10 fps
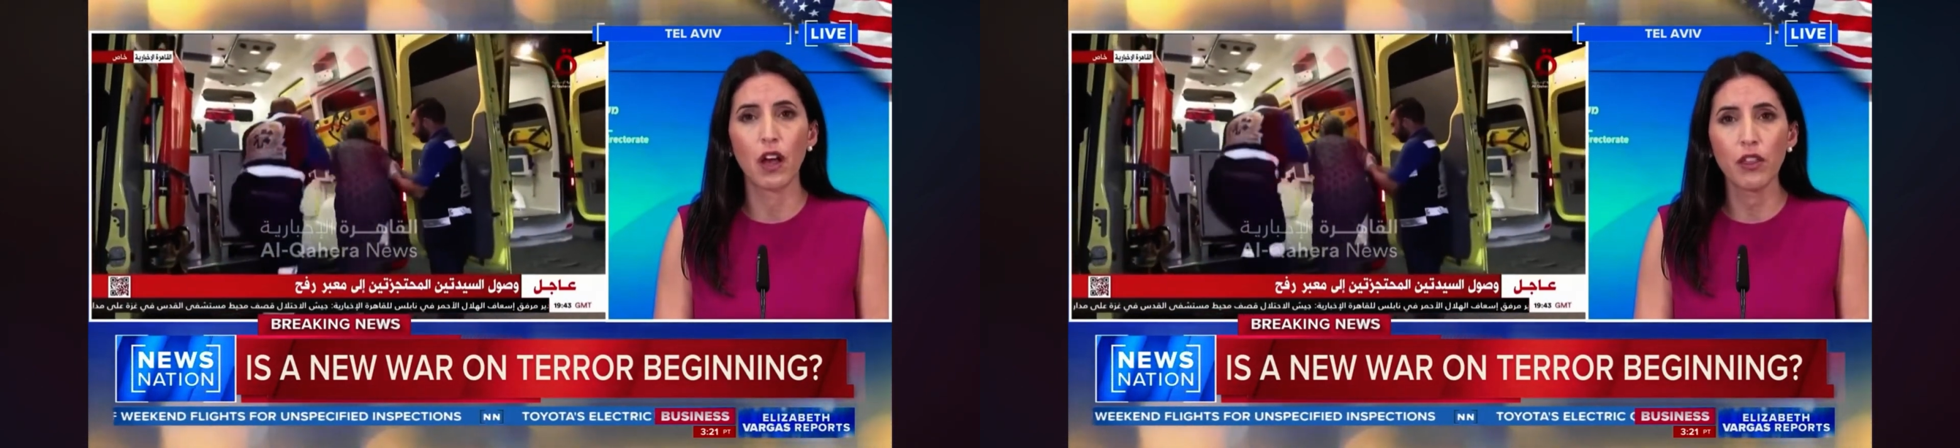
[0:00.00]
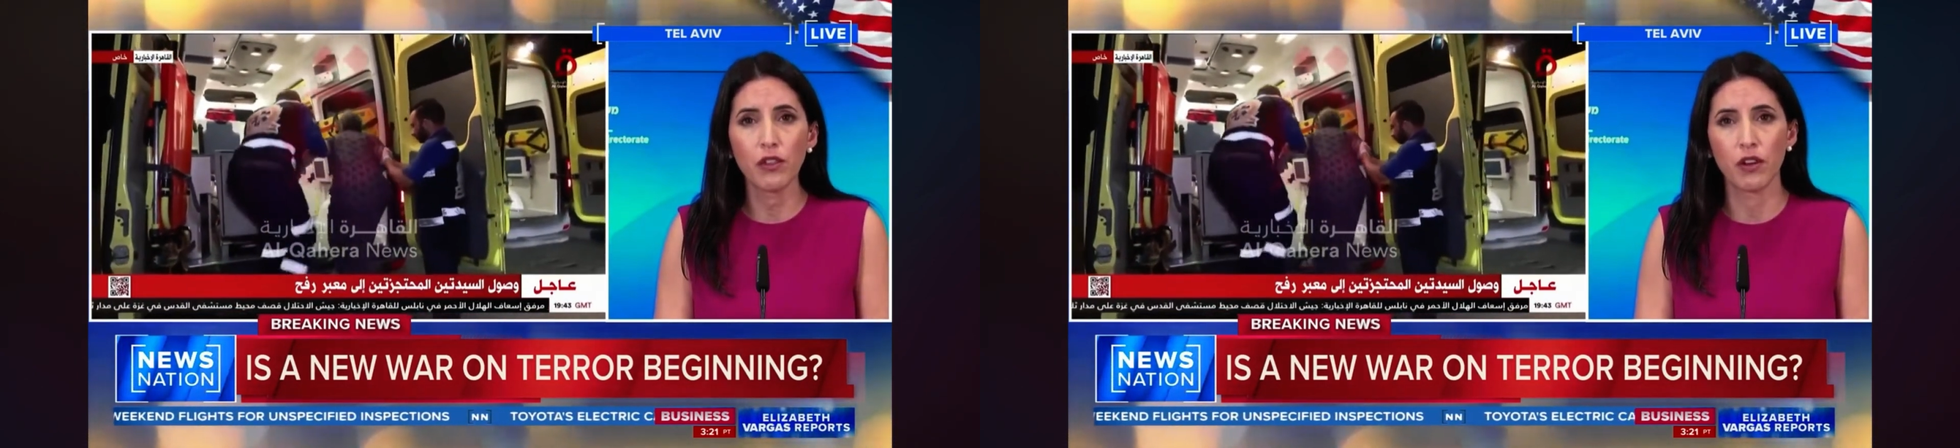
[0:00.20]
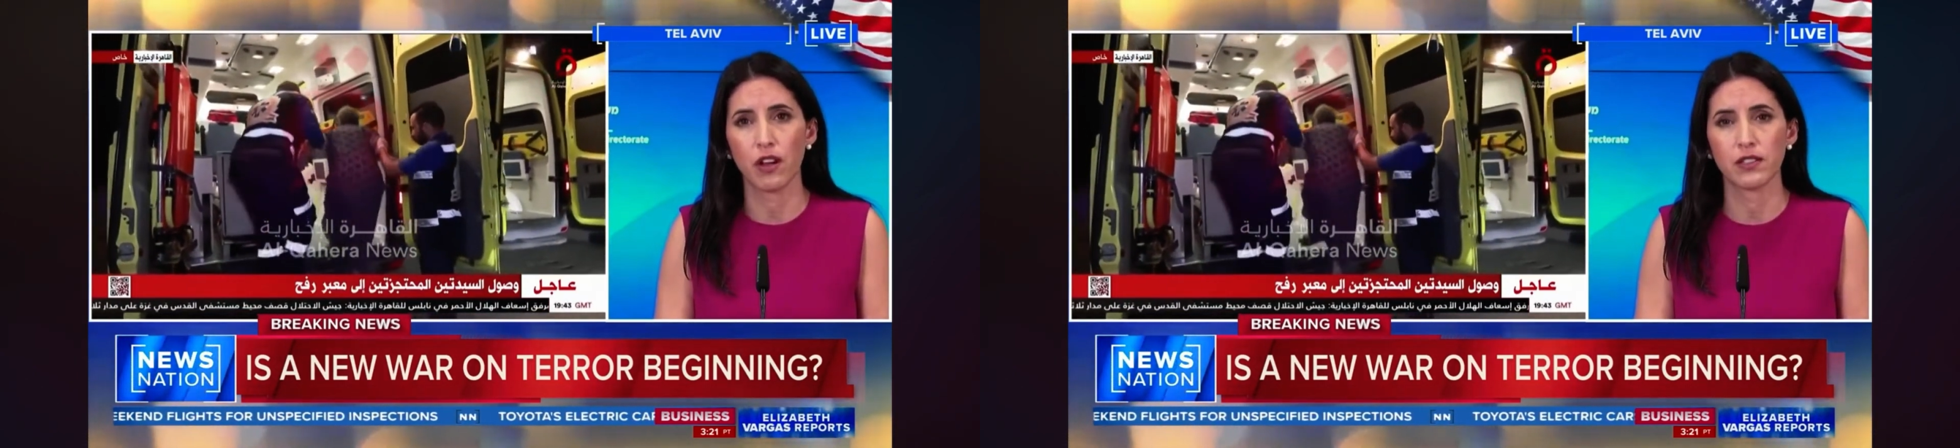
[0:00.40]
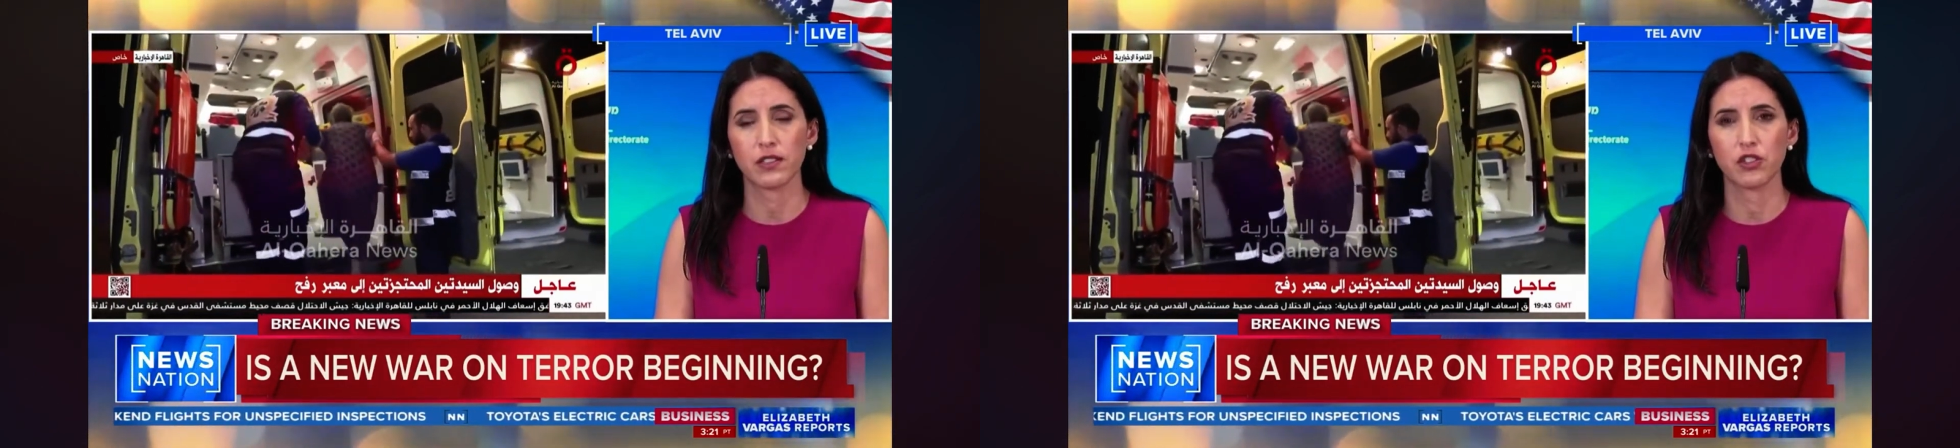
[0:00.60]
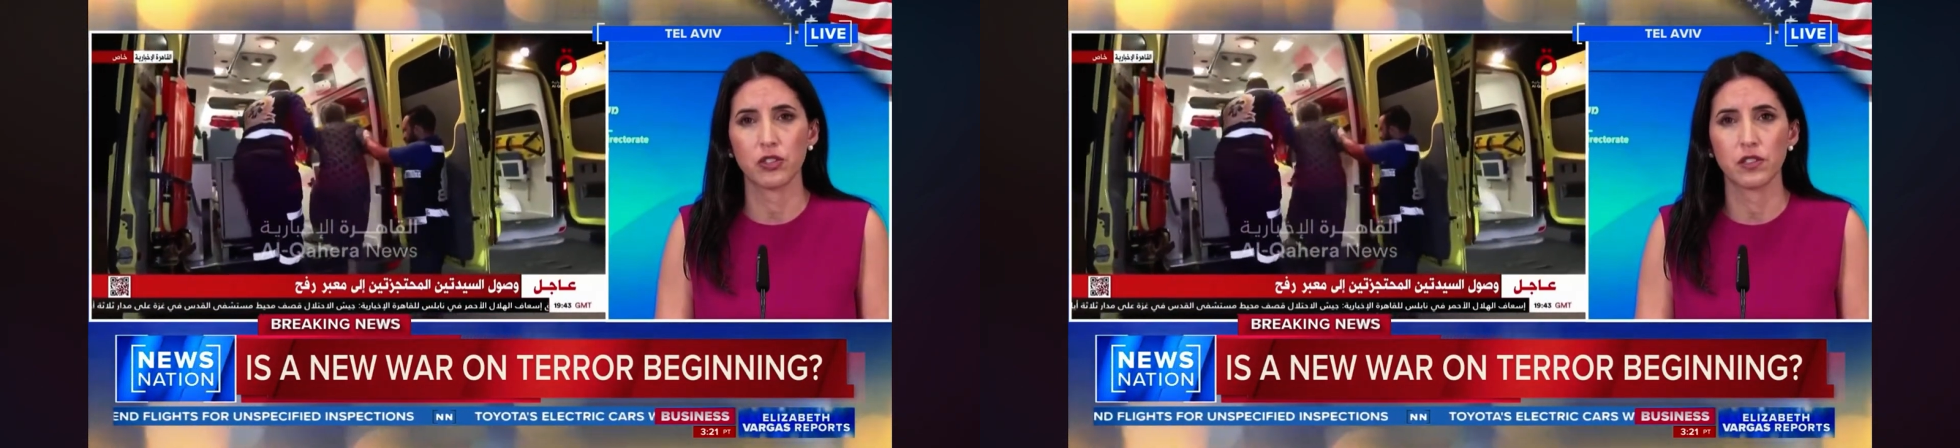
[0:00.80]
other
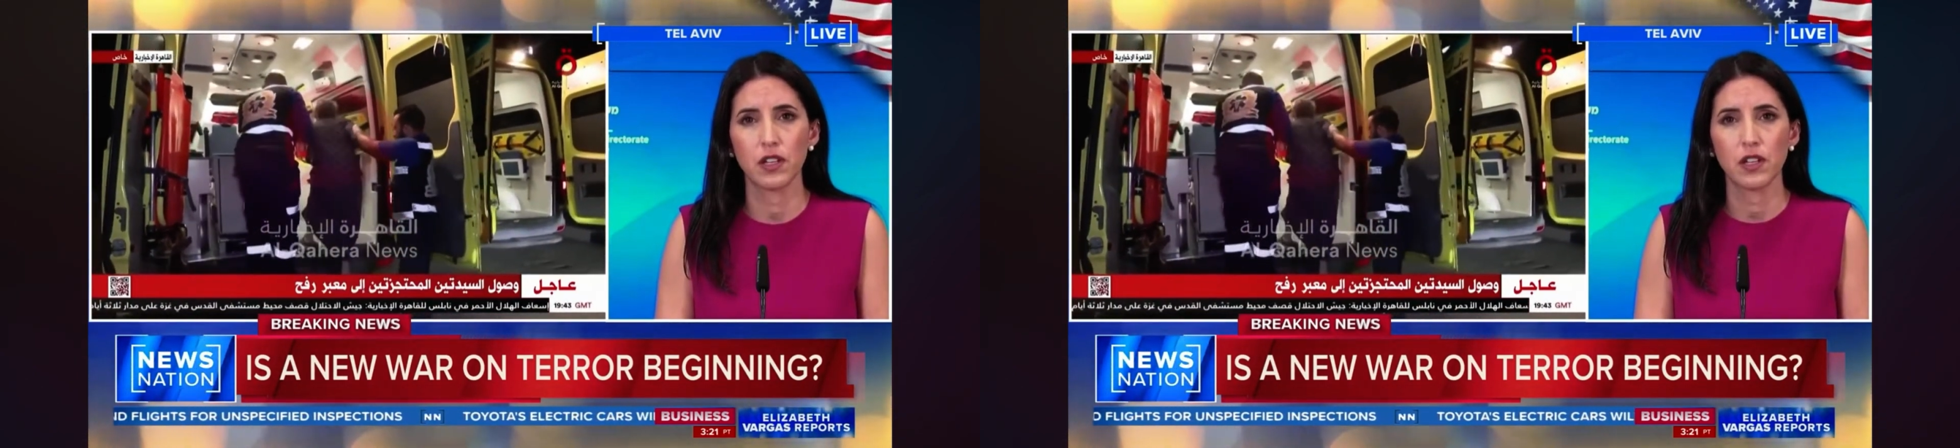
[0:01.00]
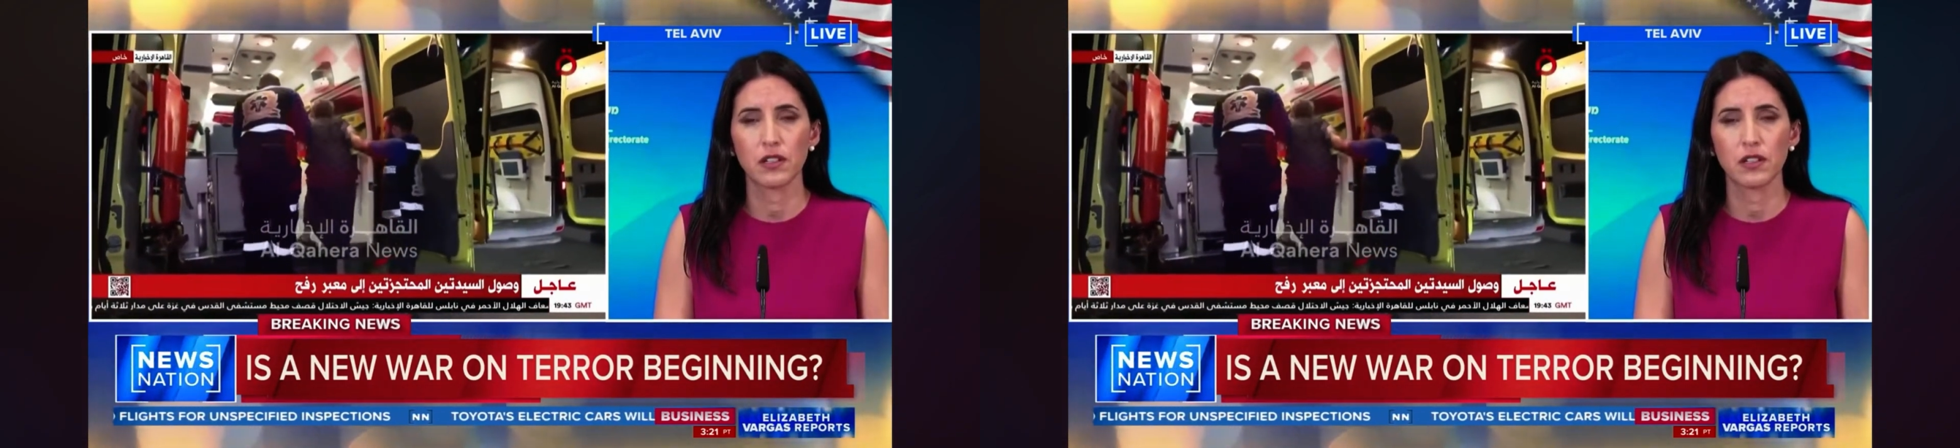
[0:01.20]
hostages